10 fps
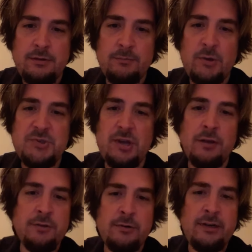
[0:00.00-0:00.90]
The most
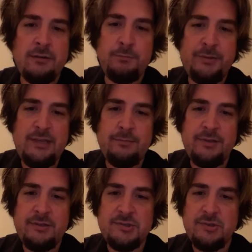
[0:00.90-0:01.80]
underrated
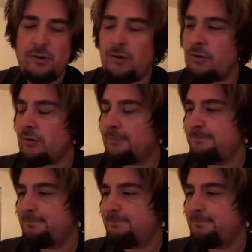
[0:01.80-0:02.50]
BB song.